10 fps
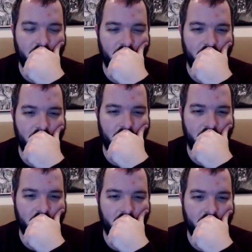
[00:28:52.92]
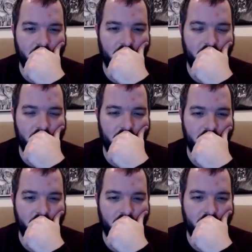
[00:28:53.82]

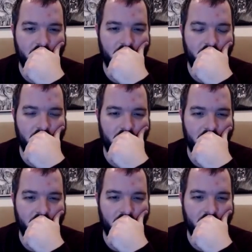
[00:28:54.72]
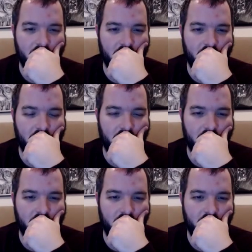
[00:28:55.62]

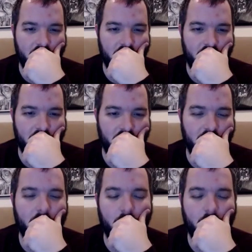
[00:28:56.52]
(not speaking)